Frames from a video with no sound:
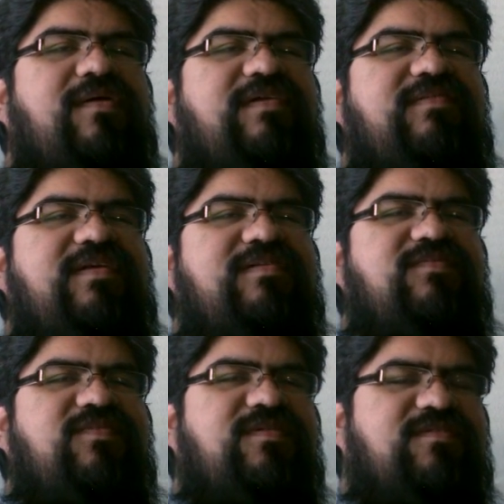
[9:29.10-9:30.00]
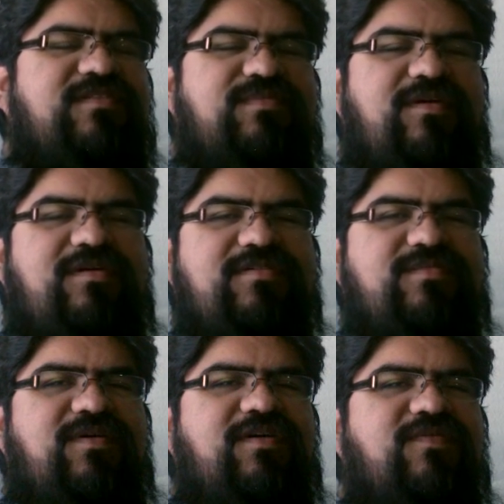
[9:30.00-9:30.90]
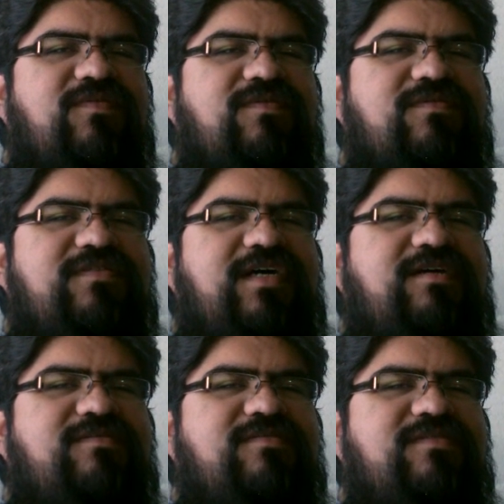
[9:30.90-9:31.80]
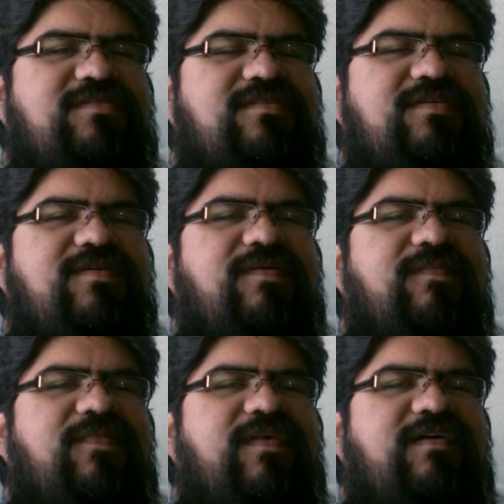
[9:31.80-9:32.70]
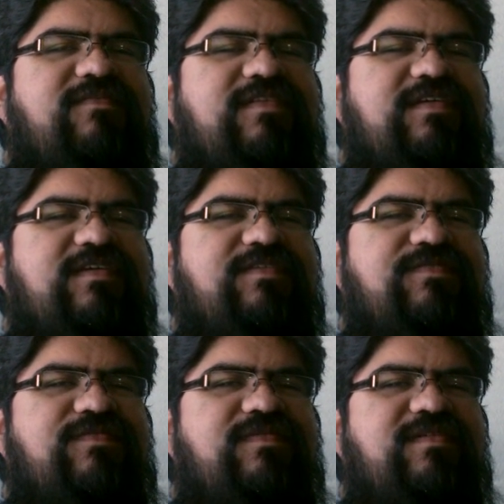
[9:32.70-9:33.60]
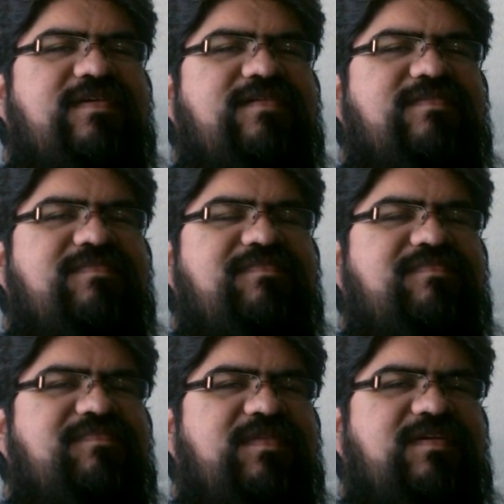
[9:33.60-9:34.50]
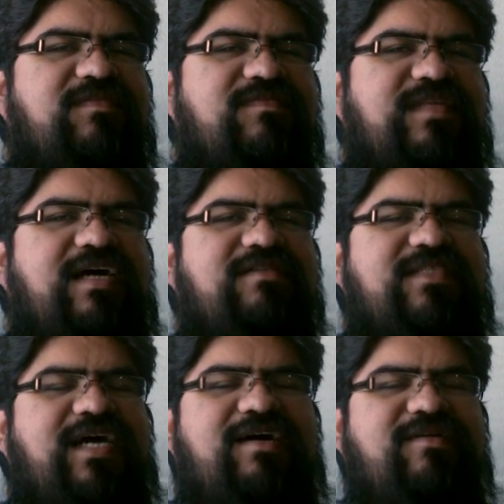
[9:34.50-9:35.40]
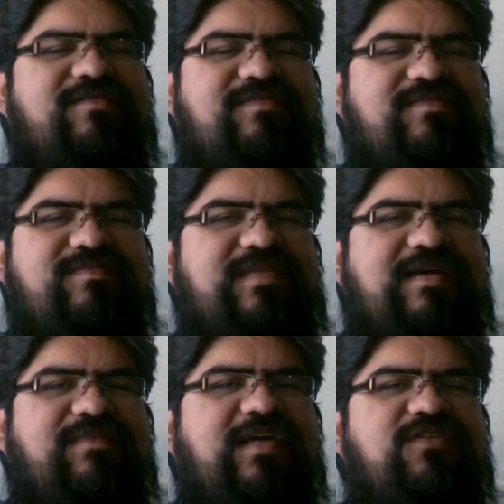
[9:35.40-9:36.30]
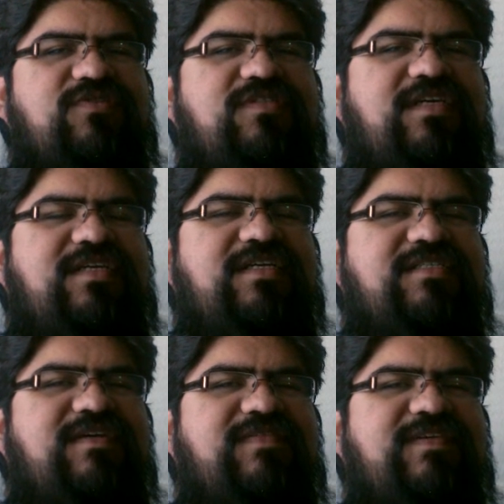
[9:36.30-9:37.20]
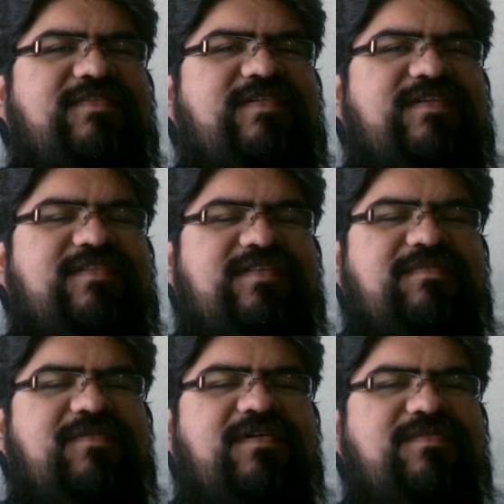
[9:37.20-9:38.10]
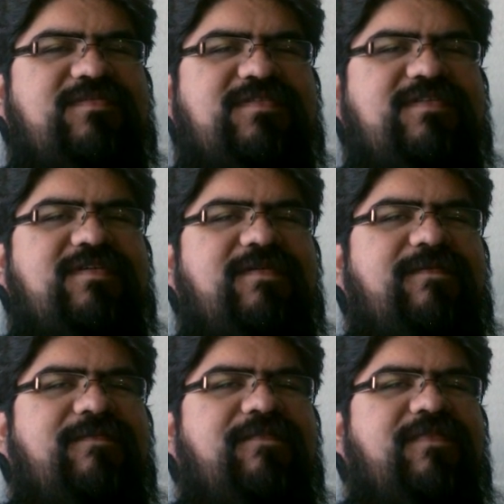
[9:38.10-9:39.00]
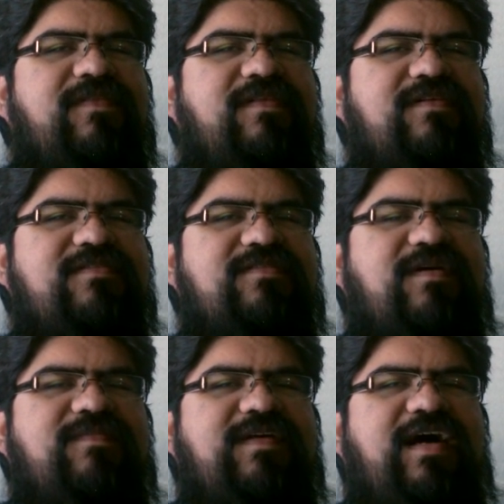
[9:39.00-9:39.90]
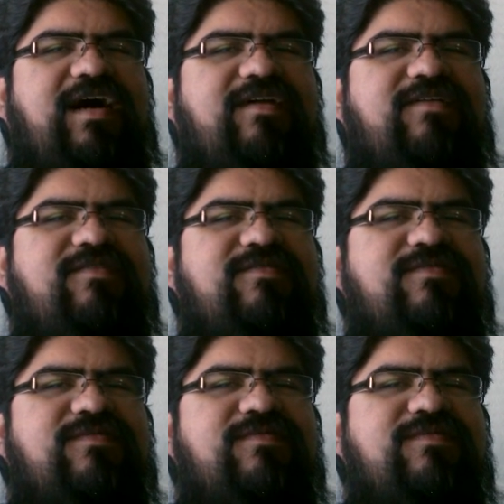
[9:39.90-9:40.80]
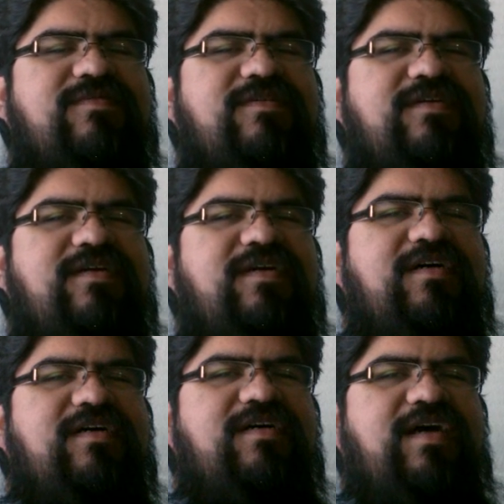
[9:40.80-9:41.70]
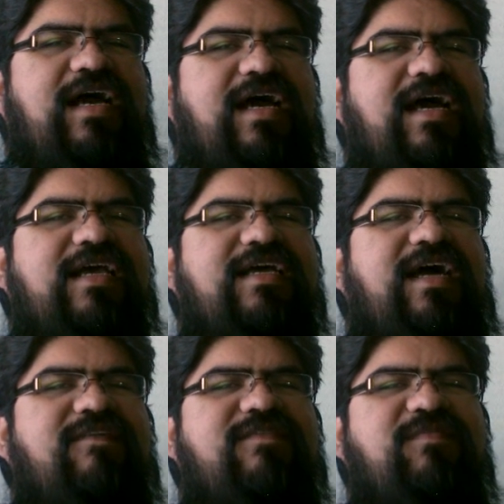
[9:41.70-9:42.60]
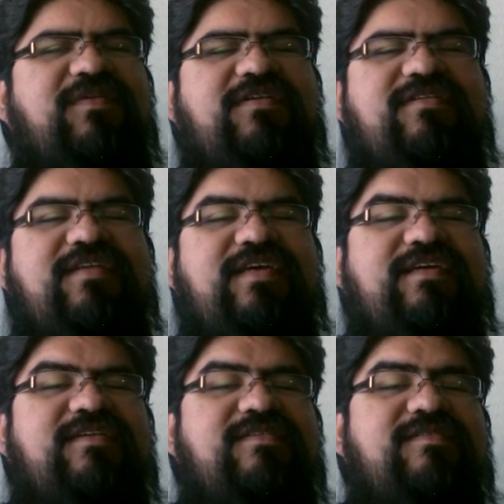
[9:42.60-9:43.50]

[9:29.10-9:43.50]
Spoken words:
lived in real small rural towns. I've lived in, downtown, like major cities. I've lived in the suburbs. So I mean, I know I have a pretty unique